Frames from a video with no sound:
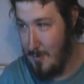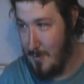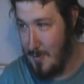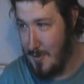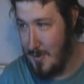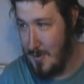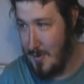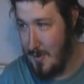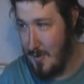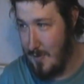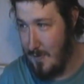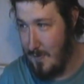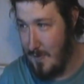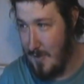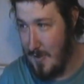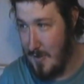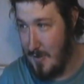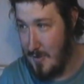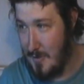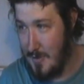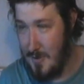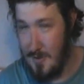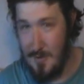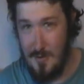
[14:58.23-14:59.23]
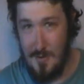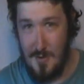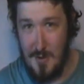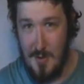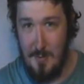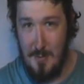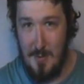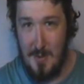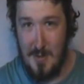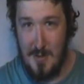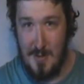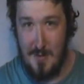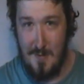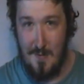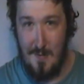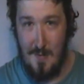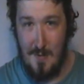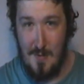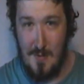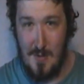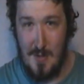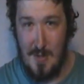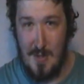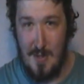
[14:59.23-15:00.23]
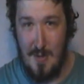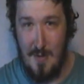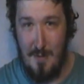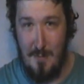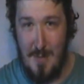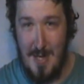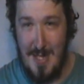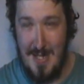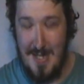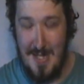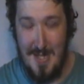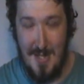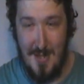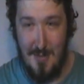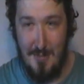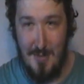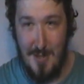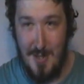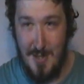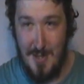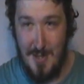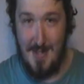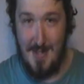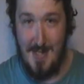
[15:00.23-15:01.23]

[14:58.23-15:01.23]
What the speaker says: but hopefully not too soon, because it feels like I've made the other one